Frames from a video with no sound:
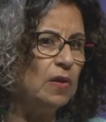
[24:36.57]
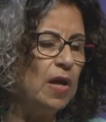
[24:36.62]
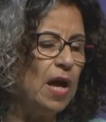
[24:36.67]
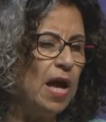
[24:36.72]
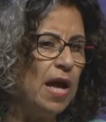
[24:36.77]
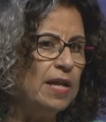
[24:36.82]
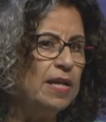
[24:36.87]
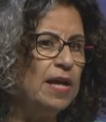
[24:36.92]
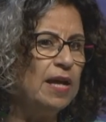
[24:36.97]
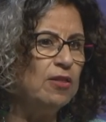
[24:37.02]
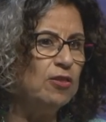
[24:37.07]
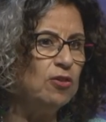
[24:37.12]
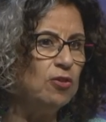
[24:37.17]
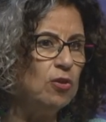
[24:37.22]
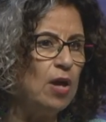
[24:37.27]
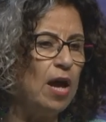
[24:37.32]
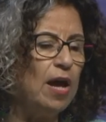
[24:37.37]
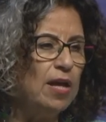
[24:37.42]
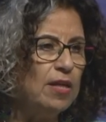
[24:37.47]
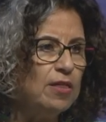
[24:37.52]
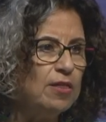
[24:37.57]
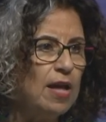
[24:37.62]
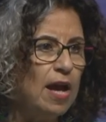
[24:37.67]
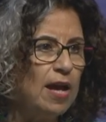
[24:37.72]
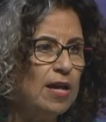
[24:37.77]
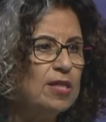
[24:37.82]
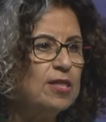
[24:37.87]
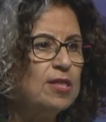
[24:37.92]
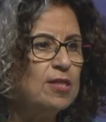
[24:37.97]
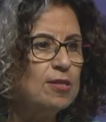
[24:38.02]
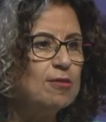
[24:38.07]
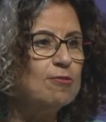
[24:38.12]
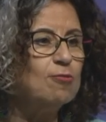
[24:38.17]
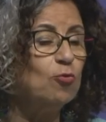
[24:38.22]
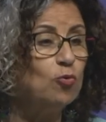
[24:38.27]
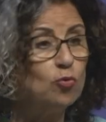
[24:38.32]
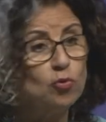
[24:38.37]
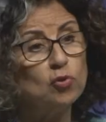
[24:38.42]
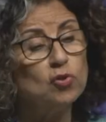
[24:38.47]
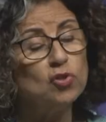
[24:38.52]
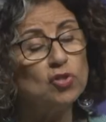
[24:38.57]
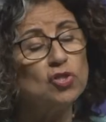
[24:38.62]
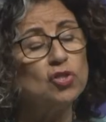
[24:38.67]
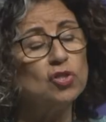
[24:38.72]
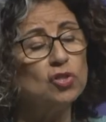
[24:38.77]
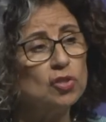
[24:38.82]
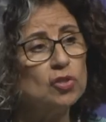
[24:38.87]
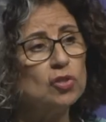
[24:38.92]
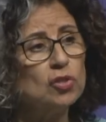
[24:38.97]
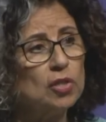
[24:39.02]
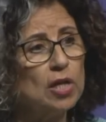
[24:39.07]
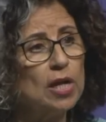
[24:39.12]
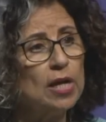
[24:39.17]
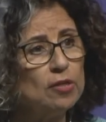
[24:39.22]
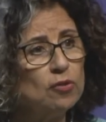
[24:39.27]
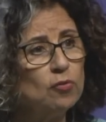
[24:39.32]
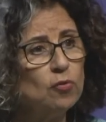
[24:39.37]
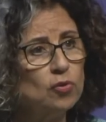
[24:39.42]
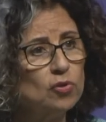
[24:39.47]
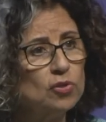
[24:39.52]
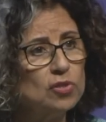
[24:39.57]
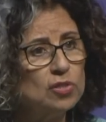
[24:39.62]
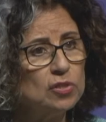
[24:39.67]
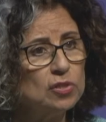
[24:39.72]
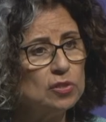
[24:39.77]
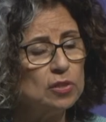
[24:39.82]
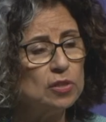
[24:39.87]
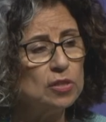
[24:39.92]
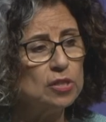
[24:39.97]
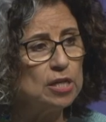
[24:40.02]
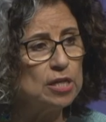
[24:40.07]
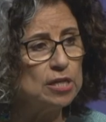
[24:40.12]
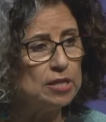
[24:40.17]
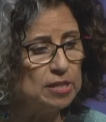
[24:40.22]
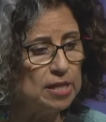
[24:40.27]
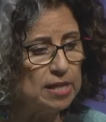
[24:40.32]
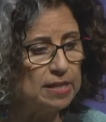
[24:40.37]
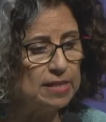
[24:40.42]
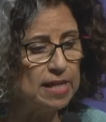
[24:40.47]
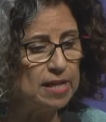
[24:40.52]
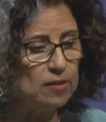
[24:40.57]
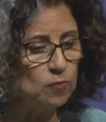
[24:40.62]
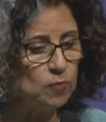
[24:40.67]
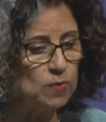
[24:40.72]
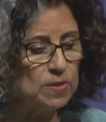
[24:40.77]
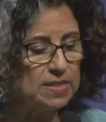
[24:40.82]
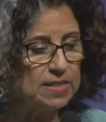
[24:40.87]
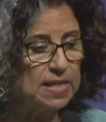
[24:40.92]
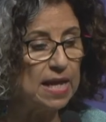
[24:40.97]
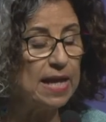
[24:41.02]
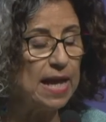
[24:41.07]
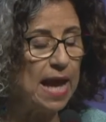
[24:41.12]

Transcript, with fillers: and I, th I, th I thought I thought that, that, that was